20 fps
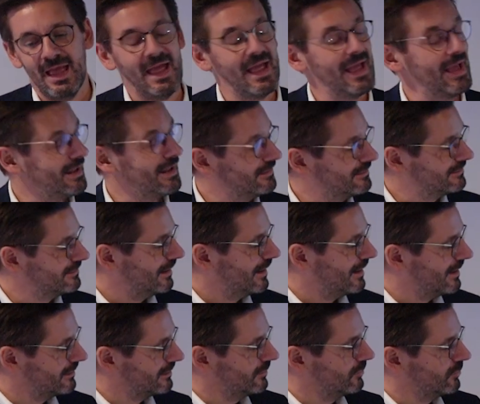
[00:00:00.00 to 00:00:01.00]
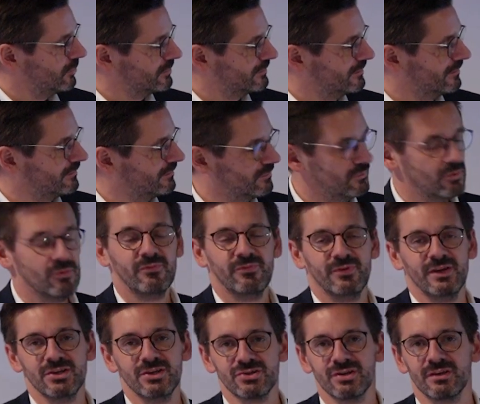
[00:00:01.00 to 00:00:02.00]
and unlock these new
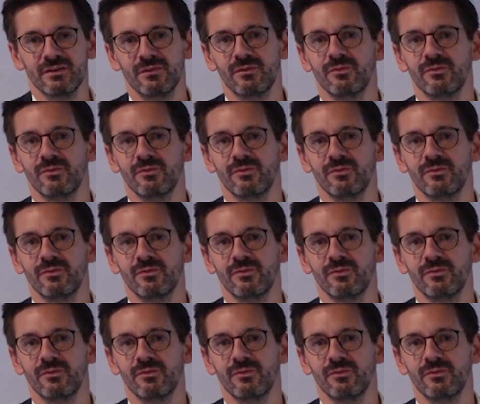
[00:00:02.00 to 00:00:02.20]
features.